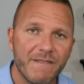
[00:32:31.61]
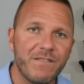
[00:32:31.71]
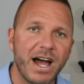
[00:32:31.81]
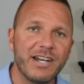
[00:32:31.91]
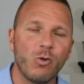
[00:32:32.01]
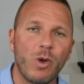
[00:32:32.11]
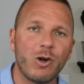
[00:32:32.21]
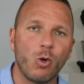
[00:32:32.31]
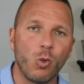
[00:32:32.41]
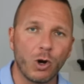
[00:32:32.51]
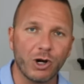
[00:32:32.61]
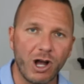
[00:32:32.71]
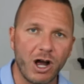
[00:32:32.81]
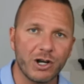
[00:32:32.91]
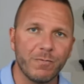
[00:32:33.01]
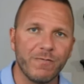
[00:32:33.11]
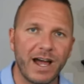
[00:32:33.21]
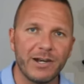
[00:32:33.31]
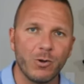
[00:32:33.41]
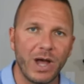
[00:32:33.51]
Find a way to work on them.
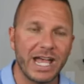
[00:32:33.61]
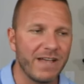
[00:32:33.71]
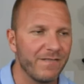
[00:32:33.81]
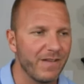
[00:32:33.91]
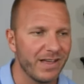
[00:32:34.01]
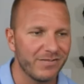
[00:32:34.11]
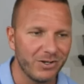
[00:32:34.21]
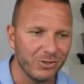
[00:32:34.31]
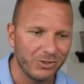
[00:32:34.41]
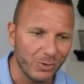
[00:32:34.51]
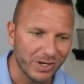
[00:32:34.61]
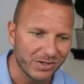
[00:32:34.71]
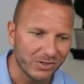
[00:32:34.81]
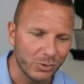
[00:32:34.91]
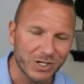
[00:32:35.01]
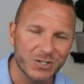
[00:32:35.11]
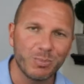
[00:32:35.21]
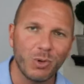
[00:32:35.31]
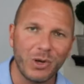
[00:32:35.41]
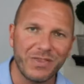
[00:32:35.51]
Find a way to
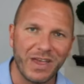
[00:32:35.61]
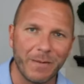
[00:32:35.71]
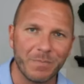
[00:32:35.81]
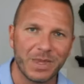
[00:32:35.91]
exploit them.